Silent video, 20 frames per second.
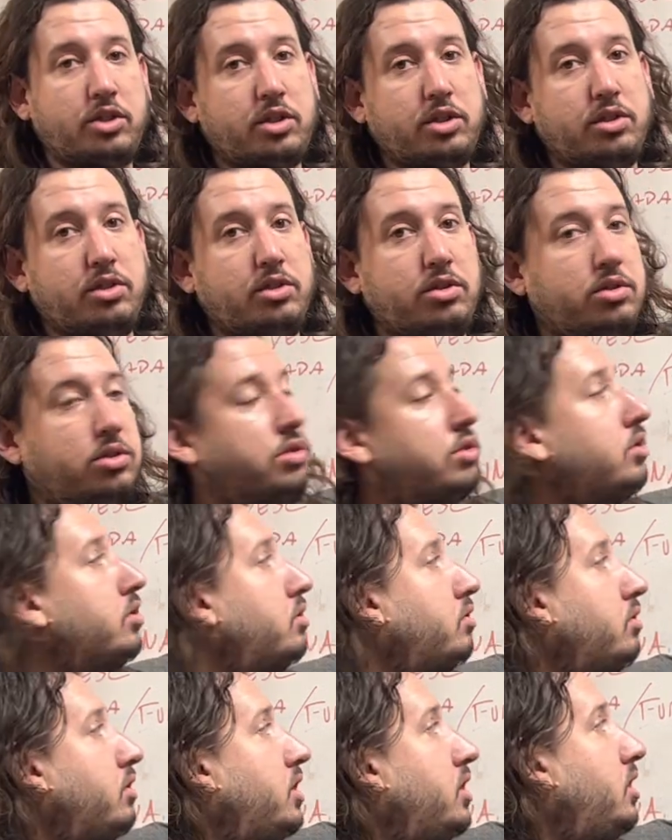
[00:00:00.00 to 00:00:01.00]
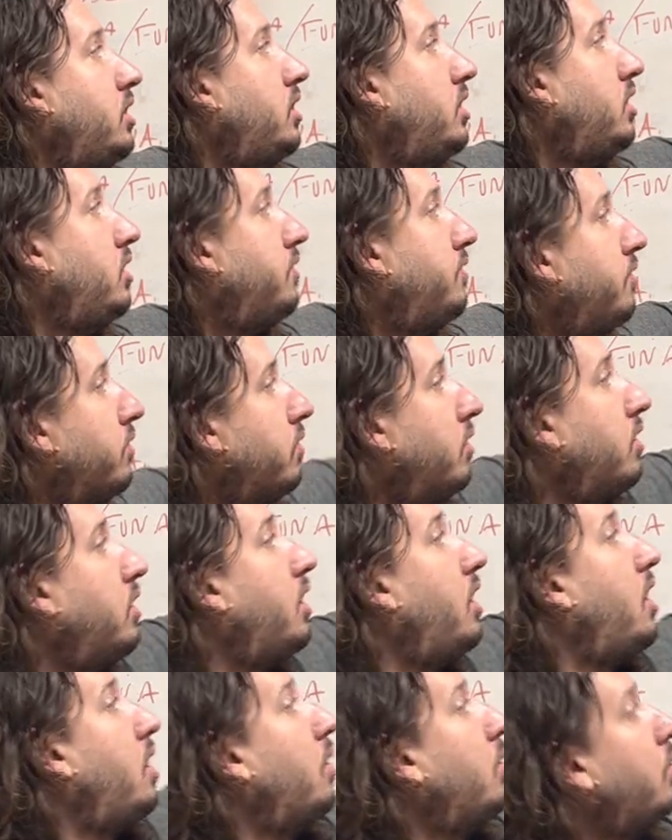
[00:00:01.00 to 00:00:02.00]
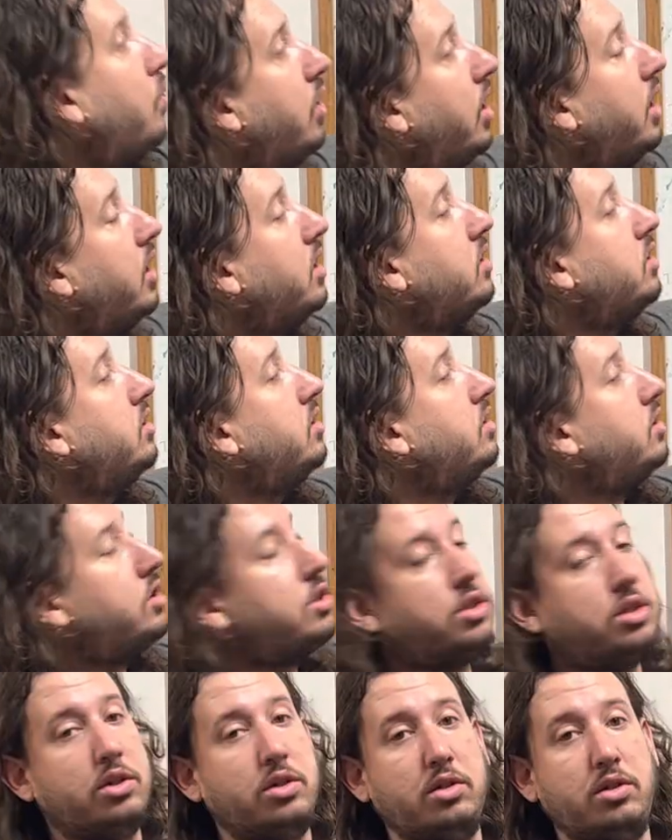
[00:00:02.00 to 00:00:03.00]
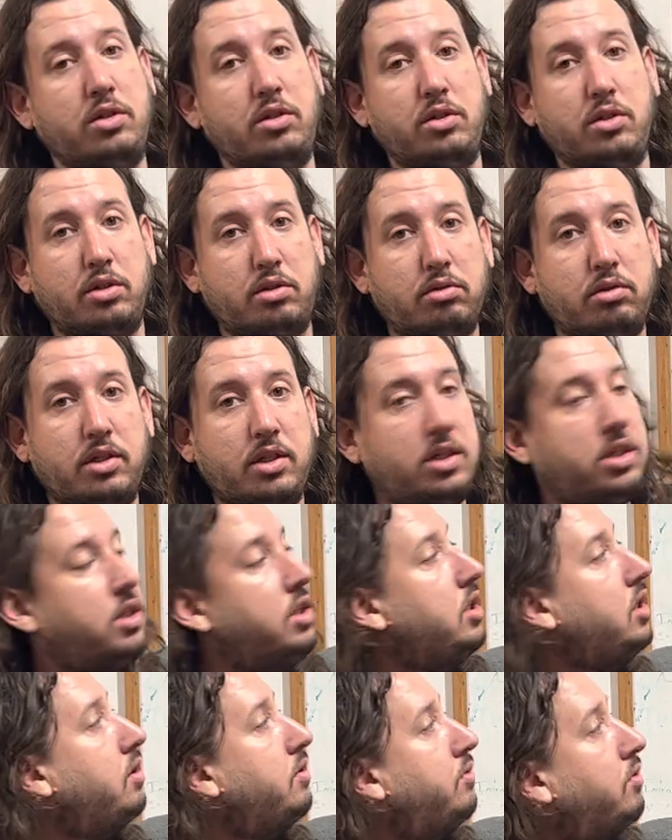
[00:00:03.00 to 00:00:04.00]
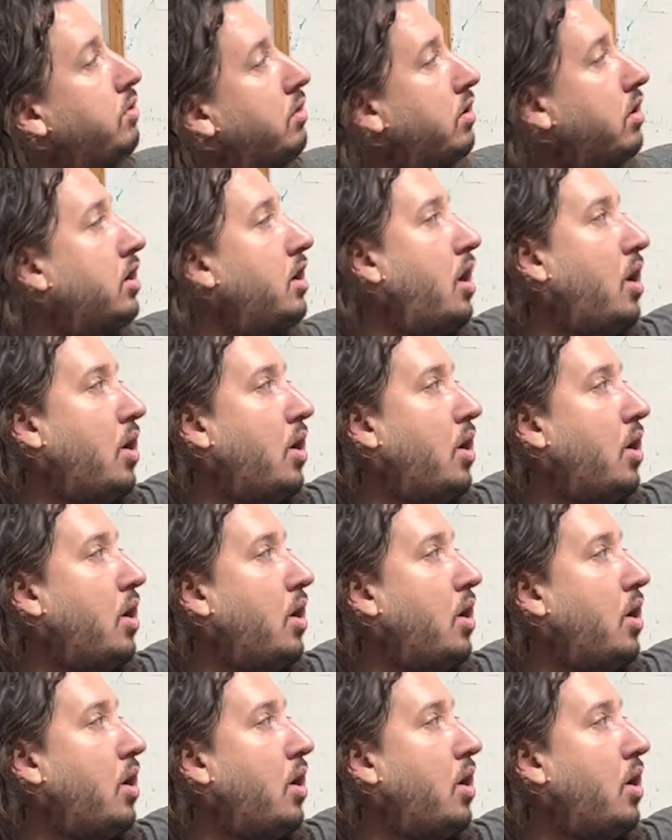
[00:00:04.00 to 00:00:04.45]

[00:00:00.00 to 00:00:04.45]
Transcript: 2, 3, 4. 1, 2, 3, 4.